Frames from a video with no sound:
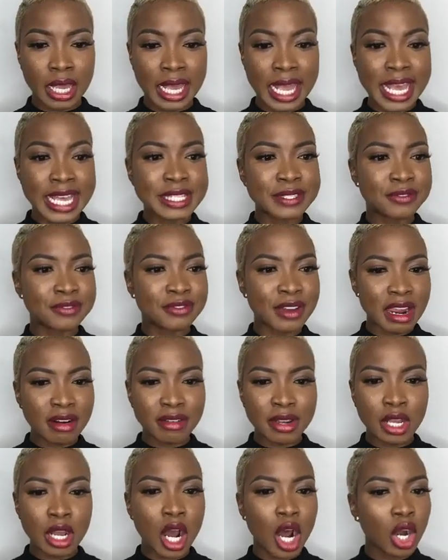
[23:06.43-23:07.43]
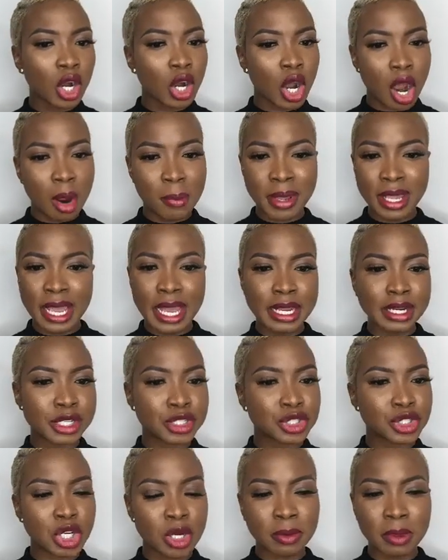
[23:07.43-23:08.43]
is very alarming and
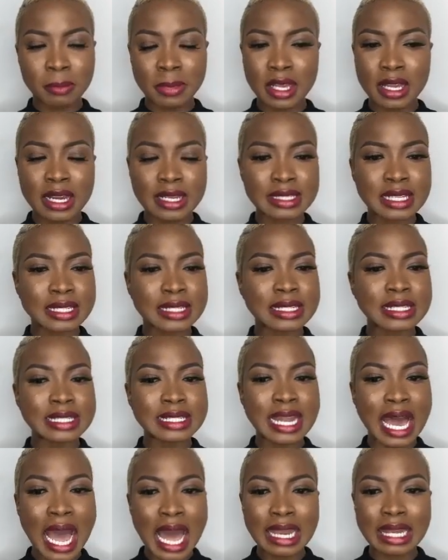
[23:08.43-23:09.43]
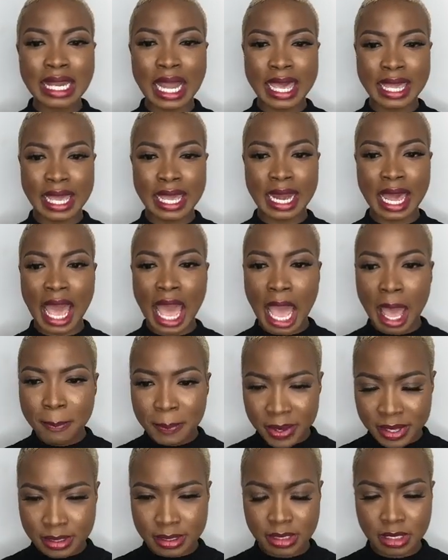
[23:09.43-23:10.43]
disturbing, because it's not like it
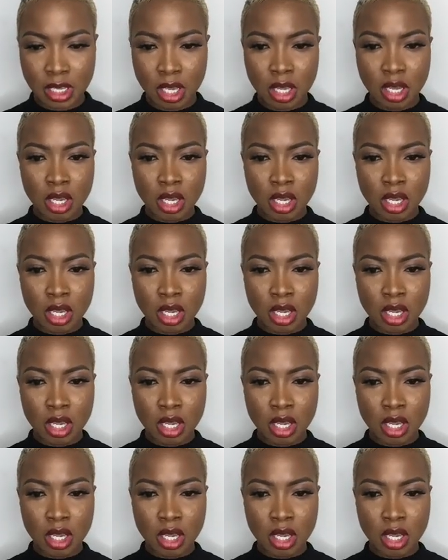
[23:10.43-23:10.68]
happens